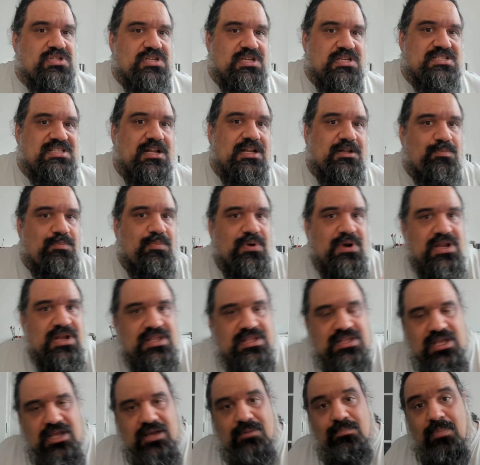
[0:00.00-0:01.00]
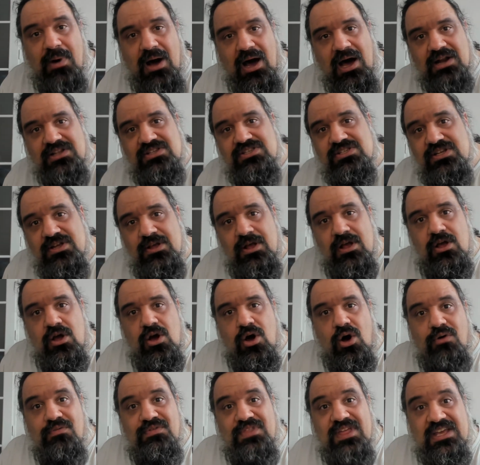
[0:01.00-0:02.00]
start bringing parts
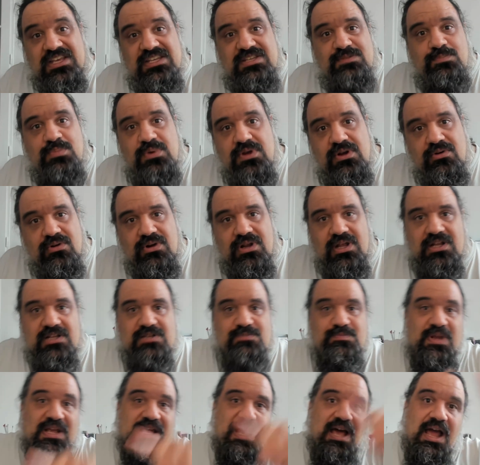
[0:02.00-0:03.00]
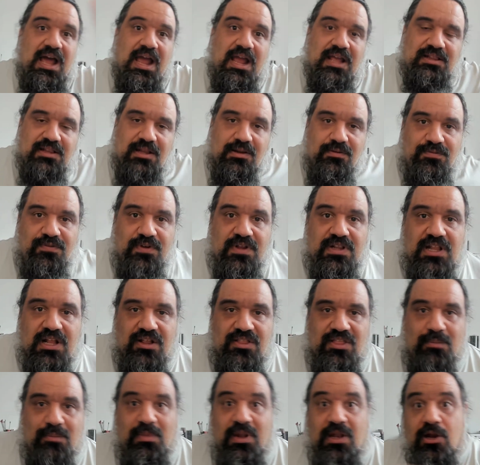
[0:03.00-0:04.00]
of the experience behind and feeding
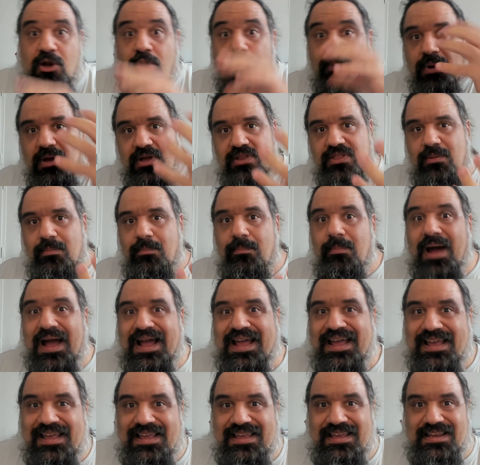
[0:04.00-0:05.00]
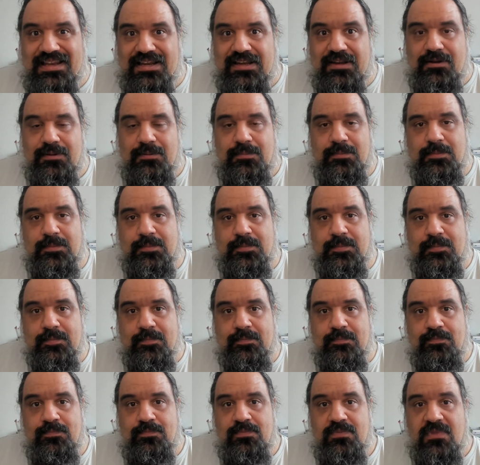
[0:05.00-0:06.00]
them and looping them back in.
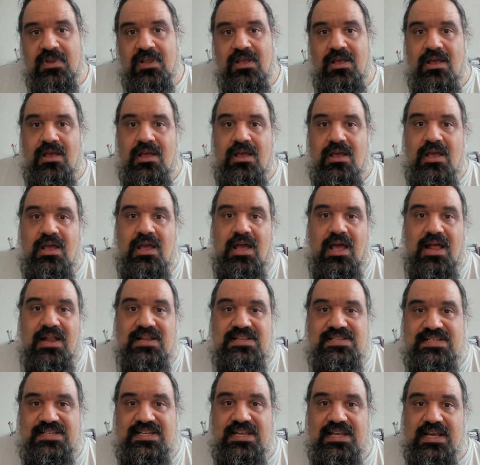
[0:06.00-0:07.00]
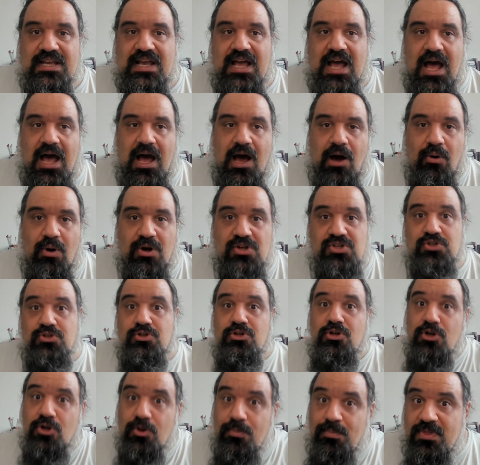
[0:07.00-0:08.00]
And see how, as you
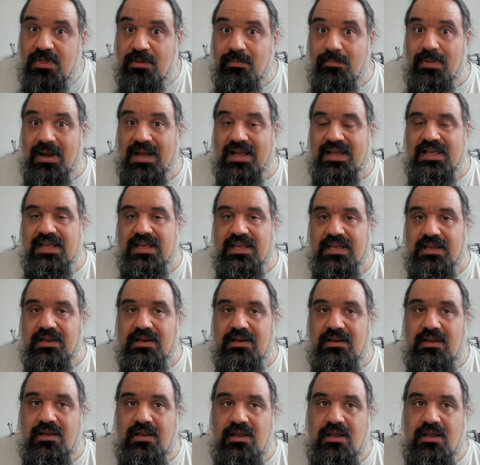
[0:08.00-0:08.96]
loop them back in,